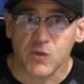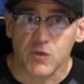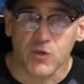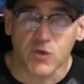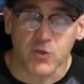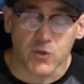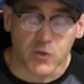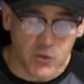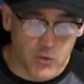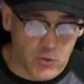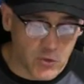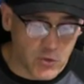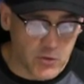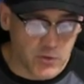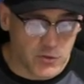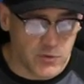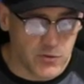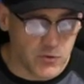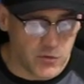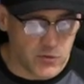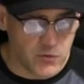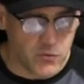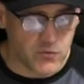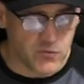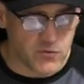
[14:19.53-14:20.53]
the good
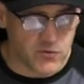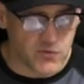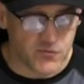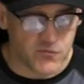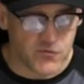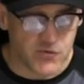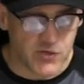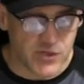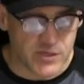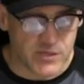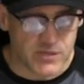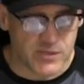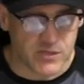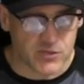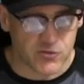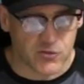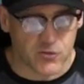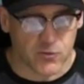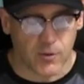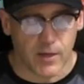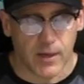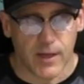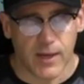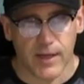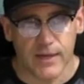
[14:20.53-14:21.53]
news of Jesus
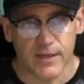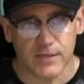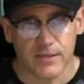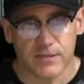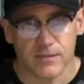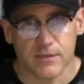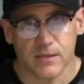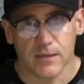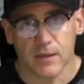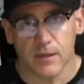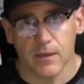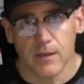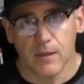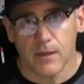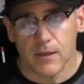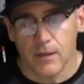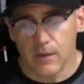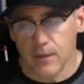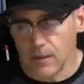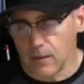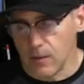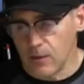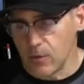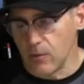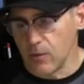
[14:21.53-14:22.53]
Christ.
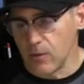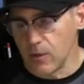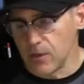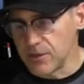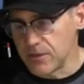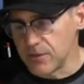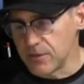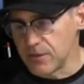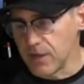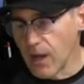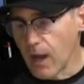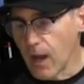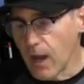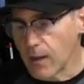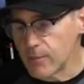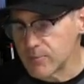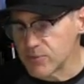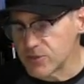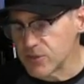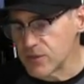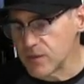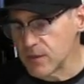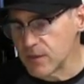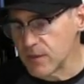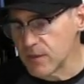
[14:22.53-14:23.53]
You know,
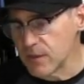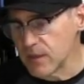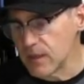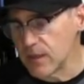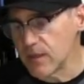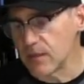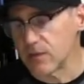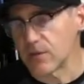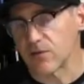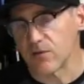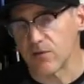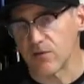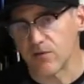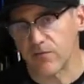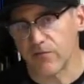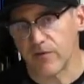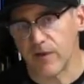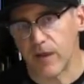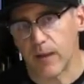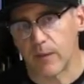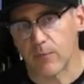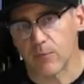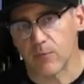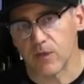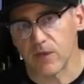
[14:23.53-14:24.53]
adoption into the
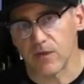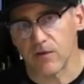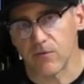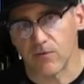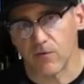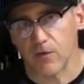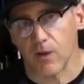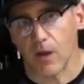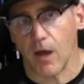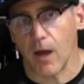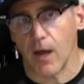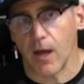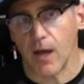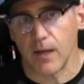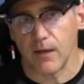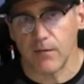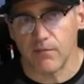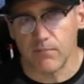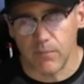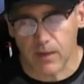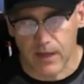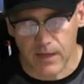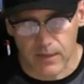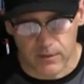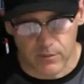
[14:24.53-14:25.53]
family of
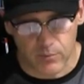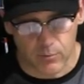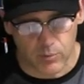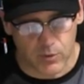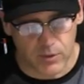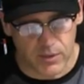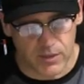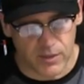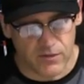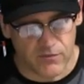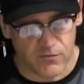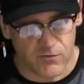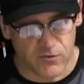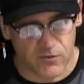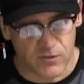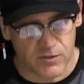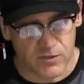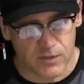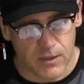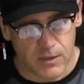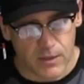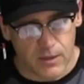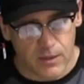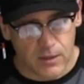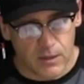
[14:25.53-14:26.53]
God by the
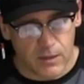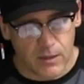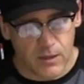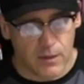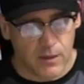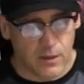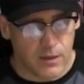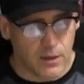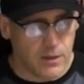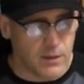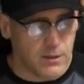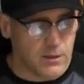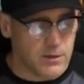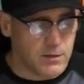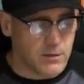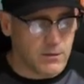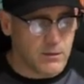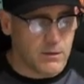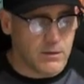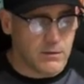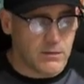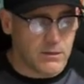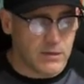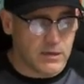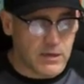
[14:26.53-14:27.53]
believers
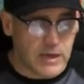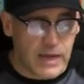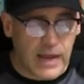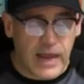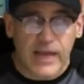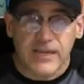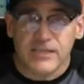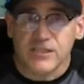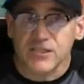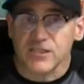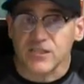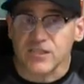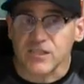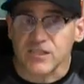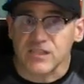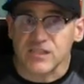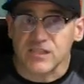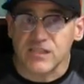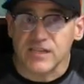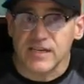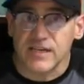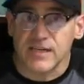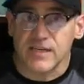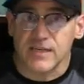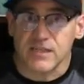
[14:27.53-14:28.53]
has to
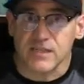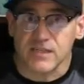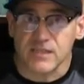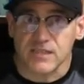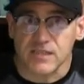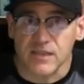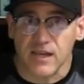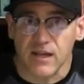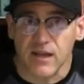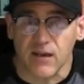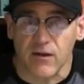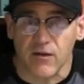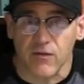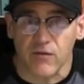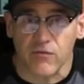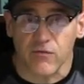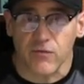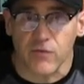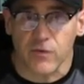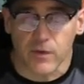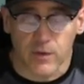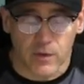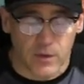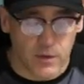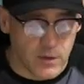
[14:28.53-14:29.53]
see
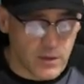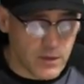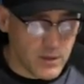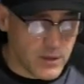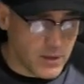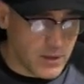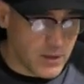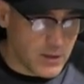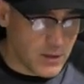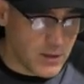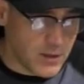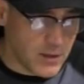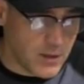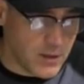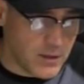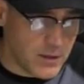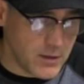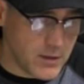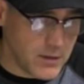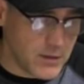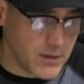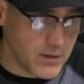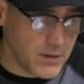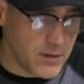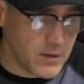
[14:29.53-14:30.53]
itself
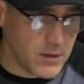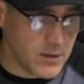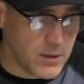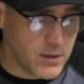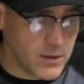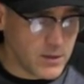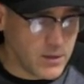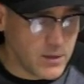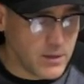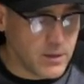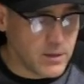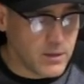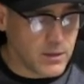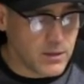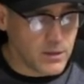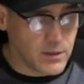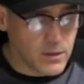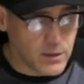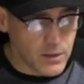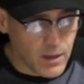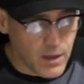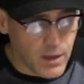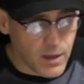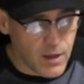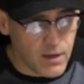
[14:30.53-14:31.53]
in
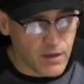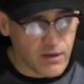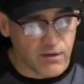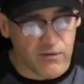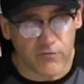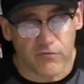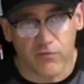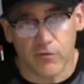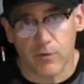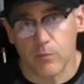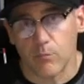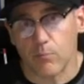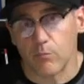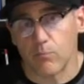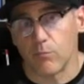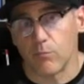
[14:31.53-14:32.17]
love,